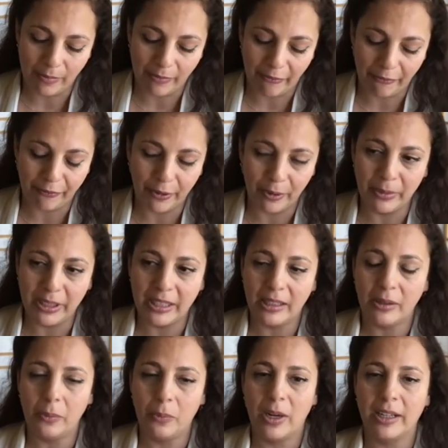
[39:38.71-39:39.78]
For me,
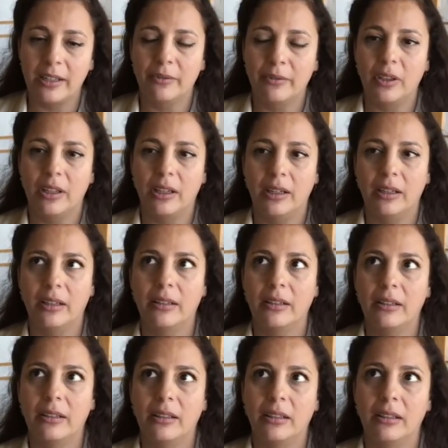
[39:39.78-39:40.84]
one of the
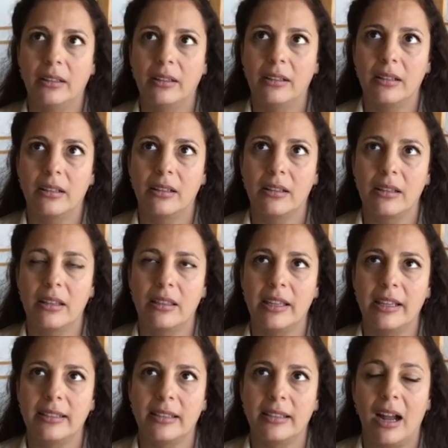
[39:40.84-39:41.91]

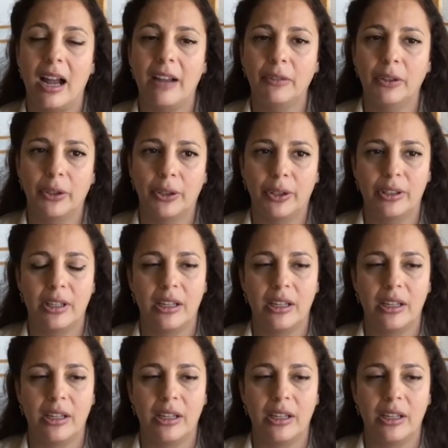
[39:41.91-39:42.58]
things that I've learned